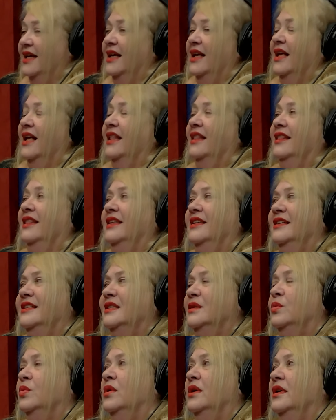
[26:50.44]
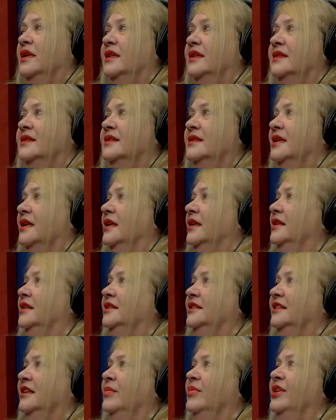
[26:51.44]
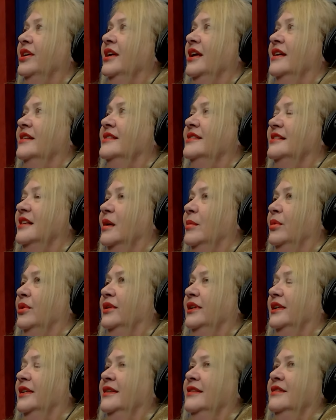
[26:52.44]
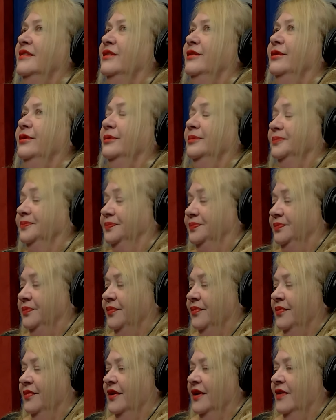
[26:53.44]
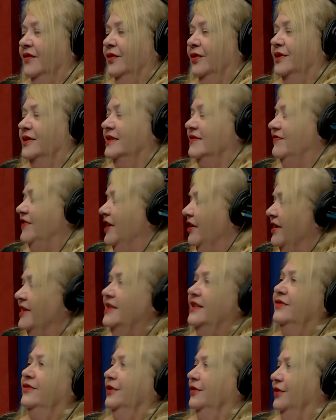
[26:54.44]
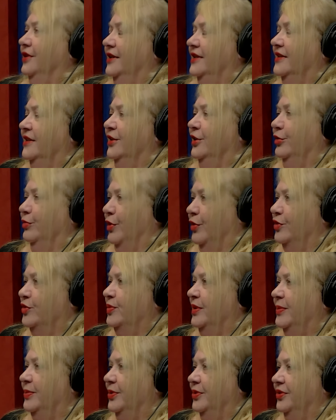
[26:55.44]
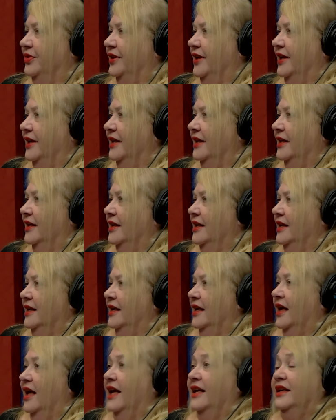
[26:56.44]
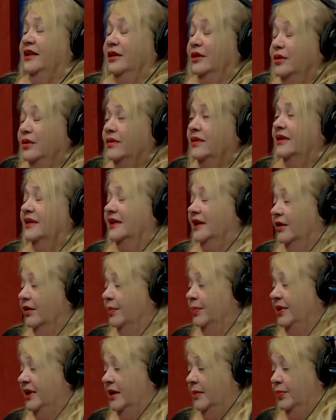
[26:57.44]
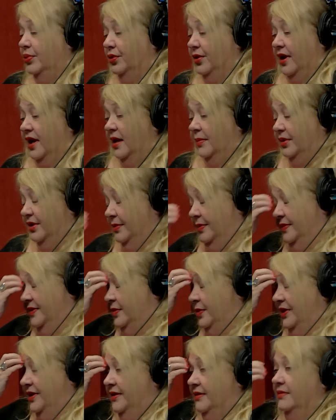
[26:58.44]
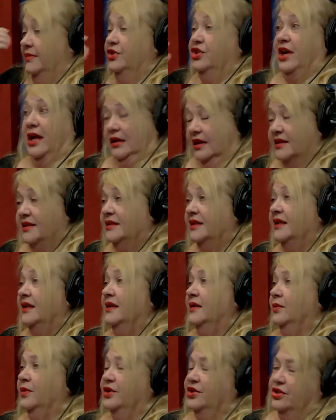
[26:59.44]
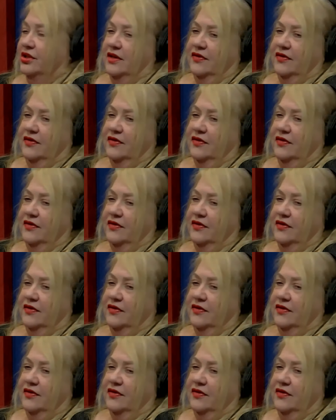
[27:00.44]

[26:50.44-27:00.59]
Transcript: This was something I stumbled into for a very different reason than most people think. I knew that there'd be problems with jealousy, which mm-hmm. of